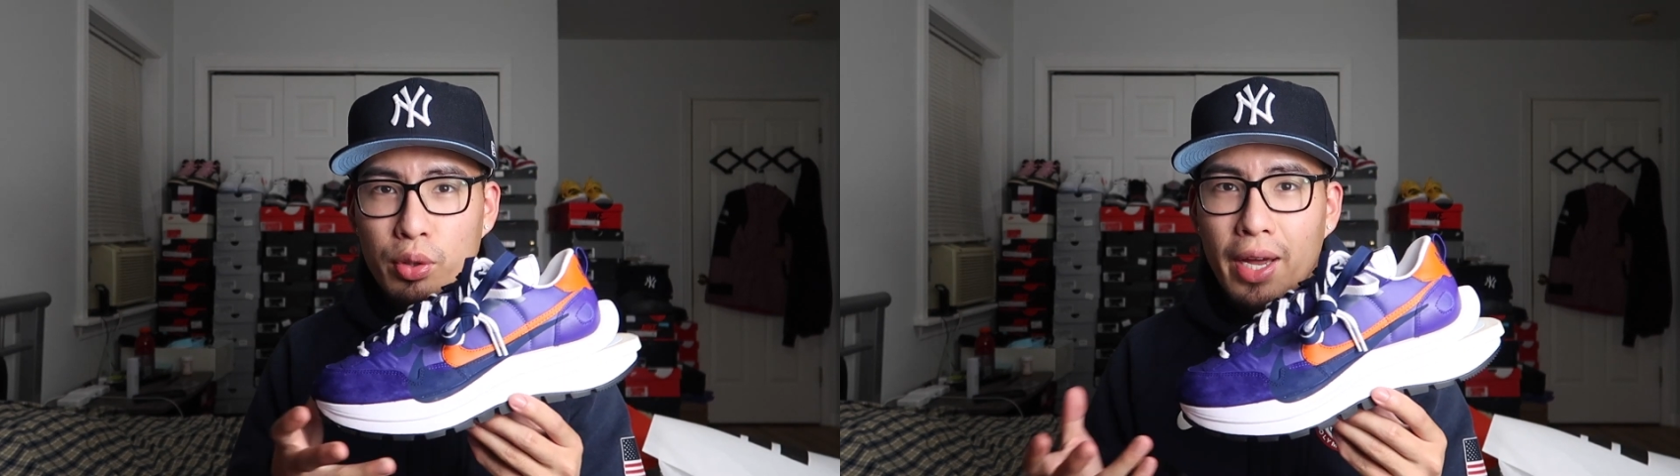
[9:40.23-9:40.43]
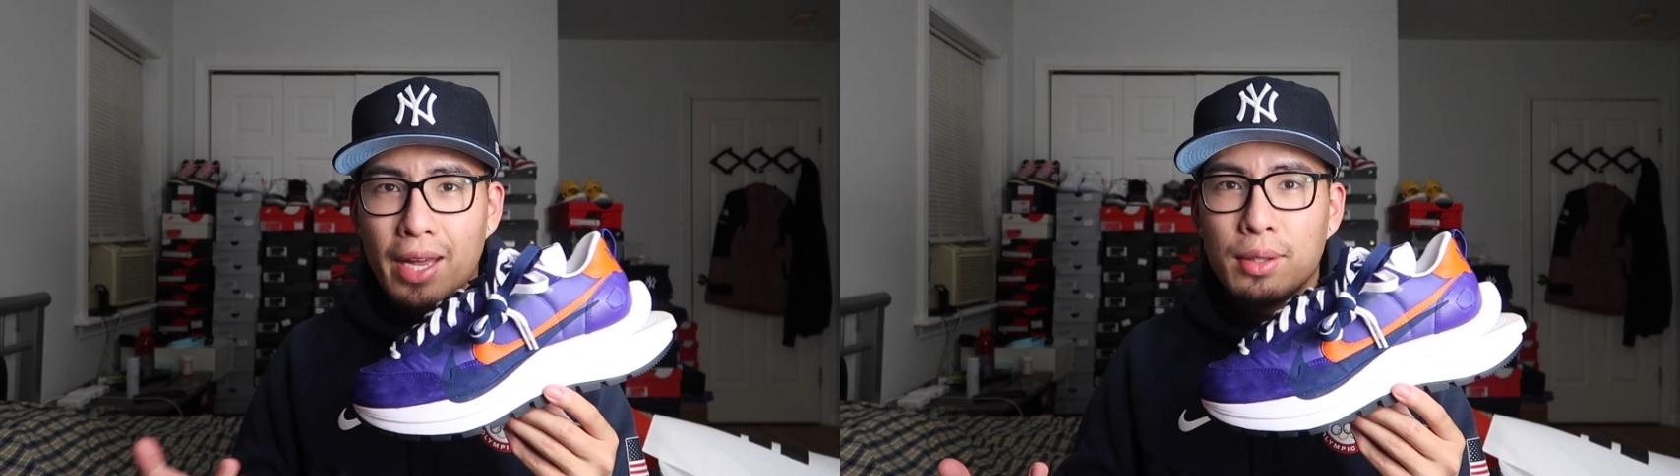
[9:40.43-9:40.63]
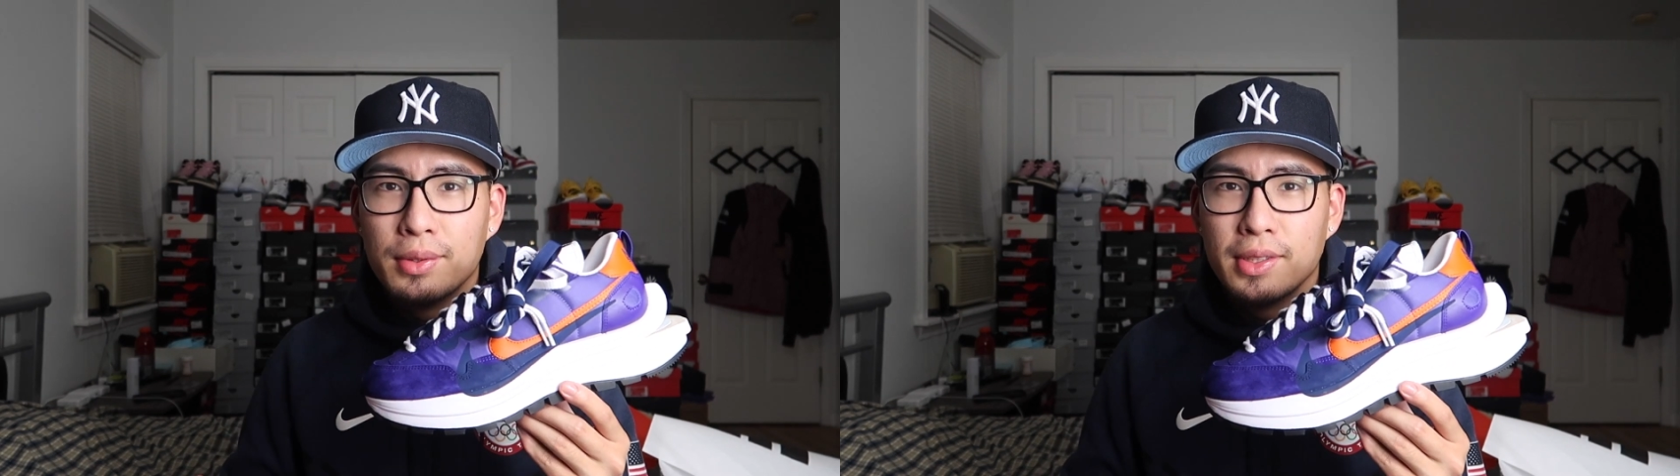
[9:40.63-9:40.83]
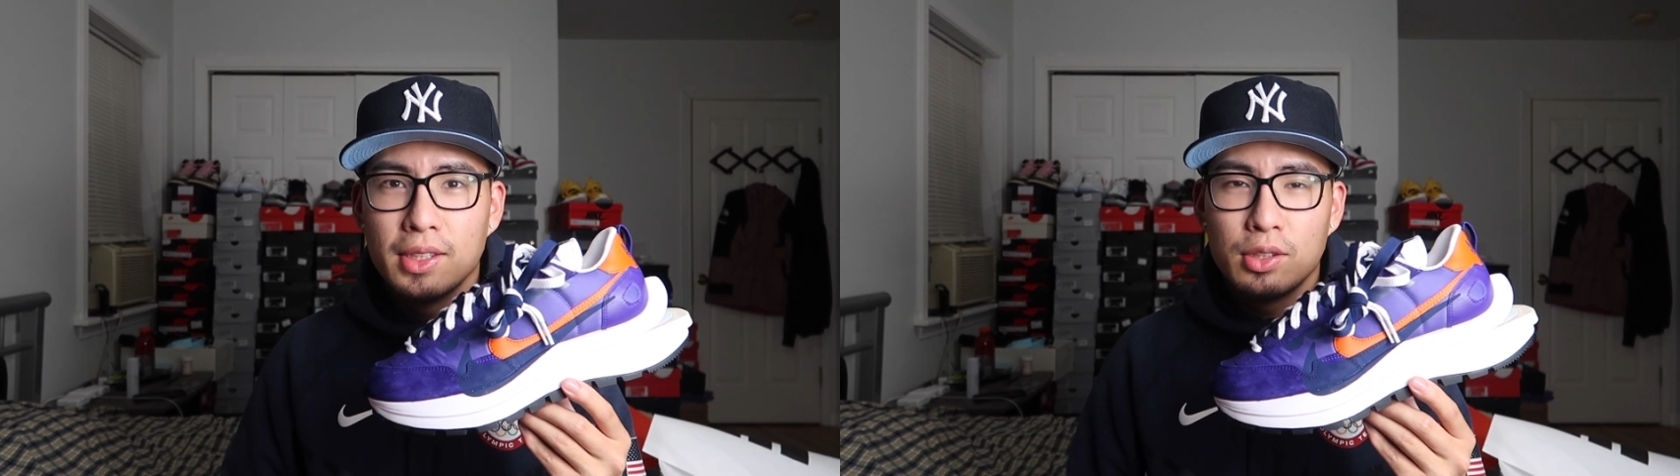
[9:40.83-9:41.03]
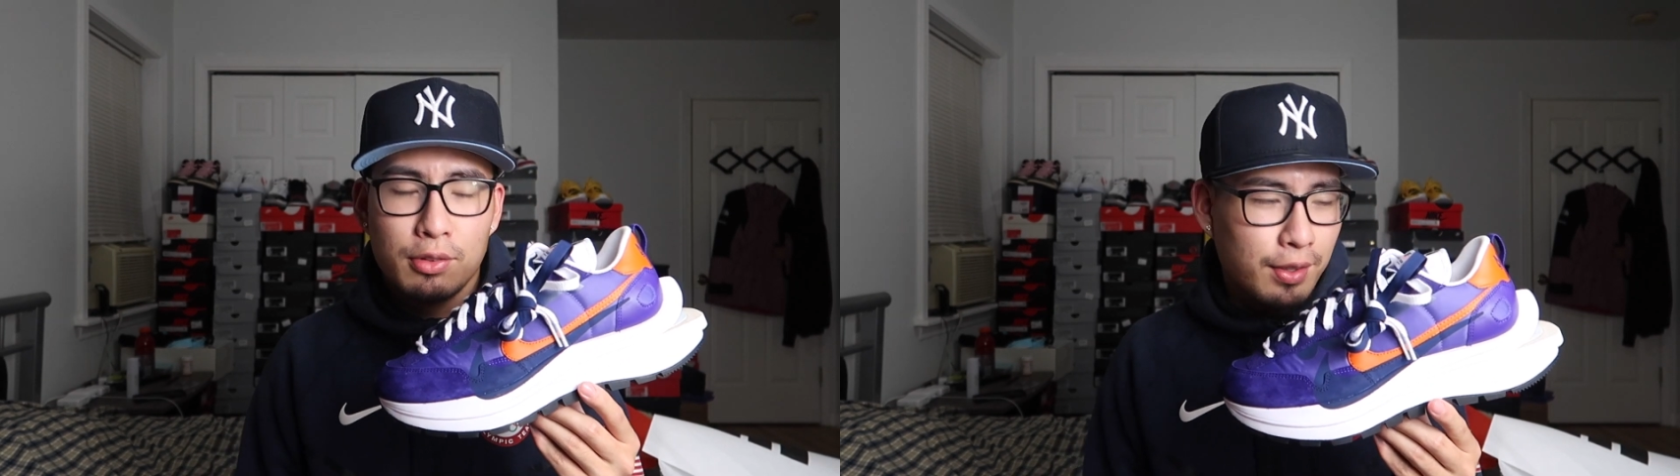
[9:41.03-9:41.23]
your ankle in
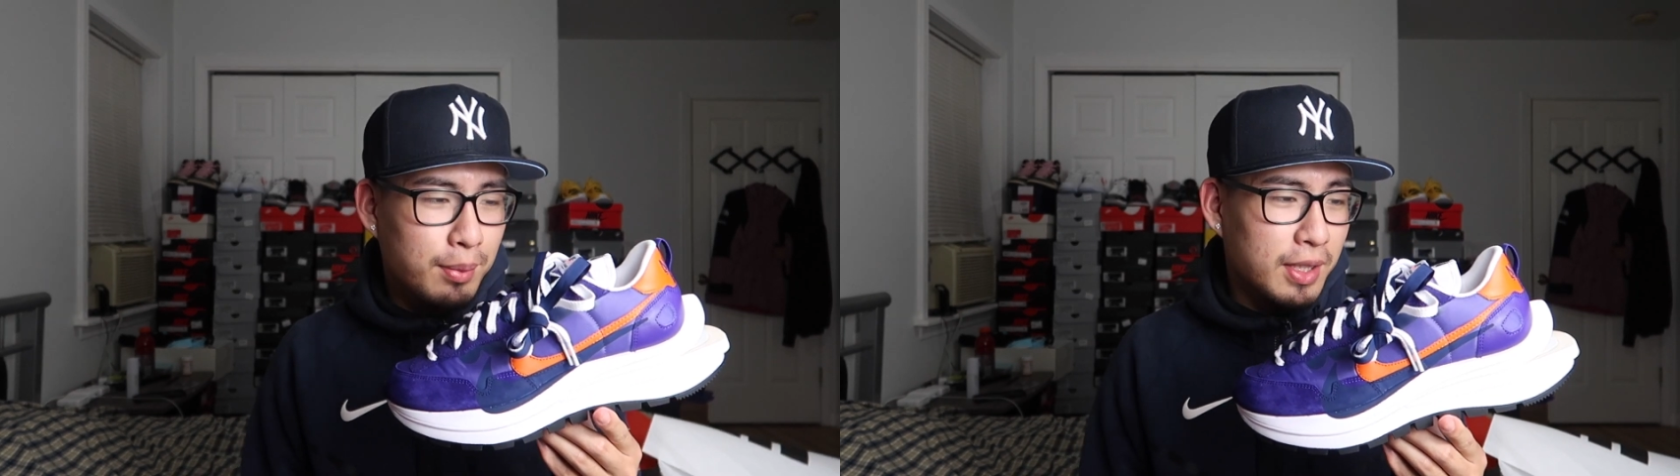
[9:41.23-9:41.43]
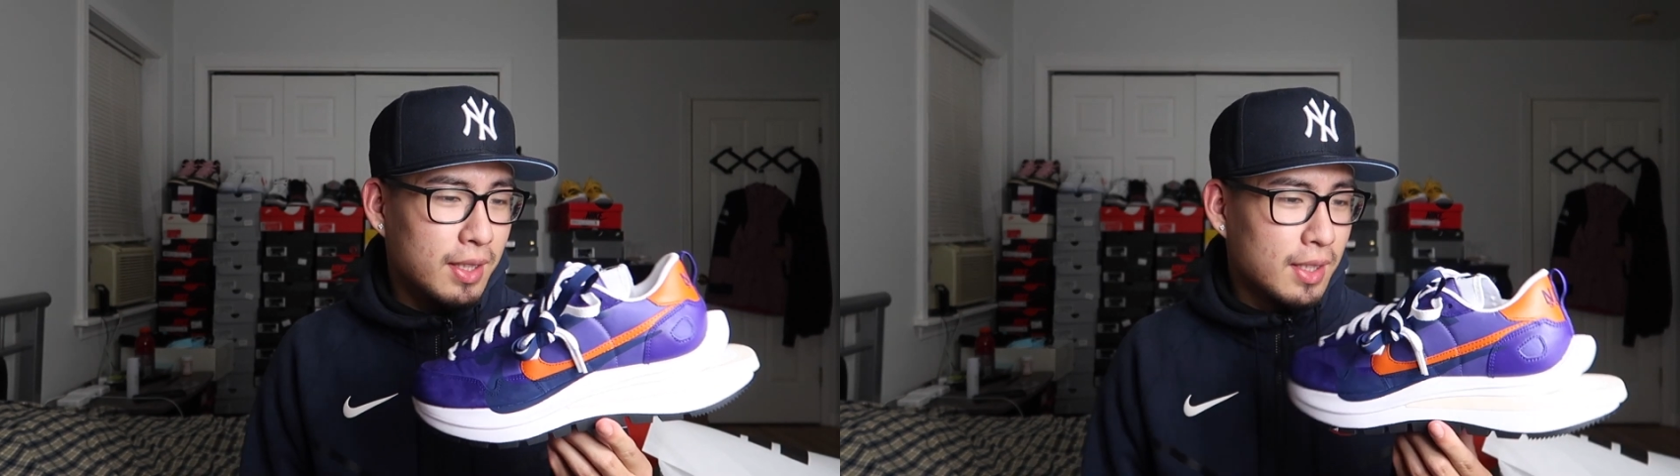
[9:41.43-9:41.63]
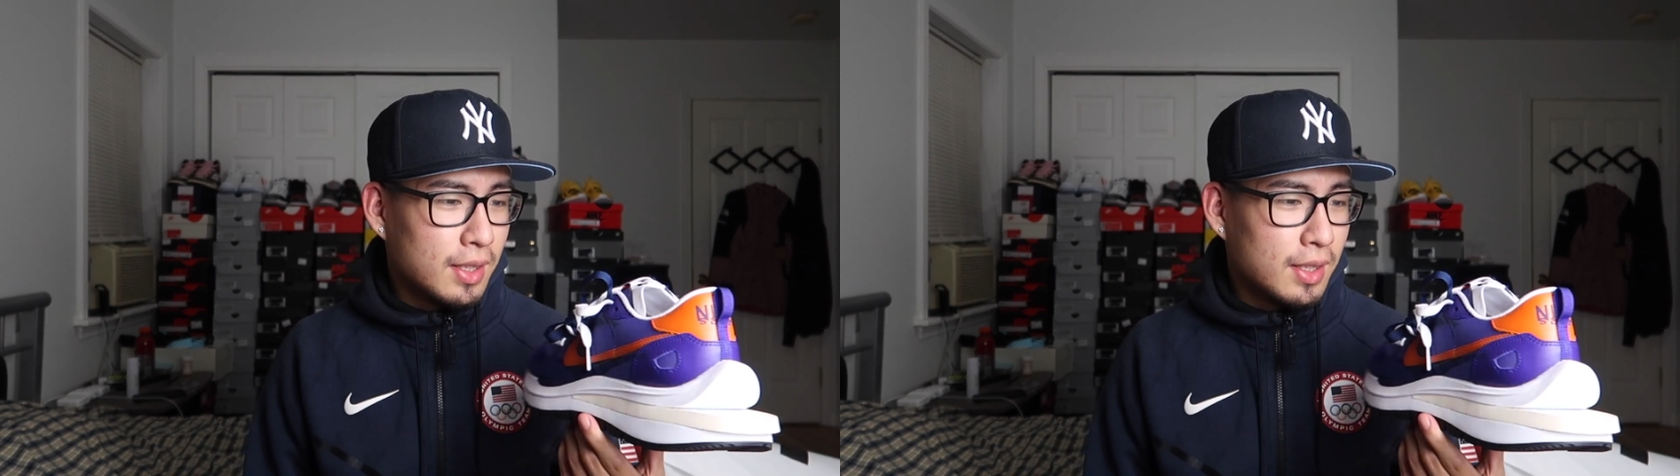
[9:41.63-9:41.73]
these, you feel me?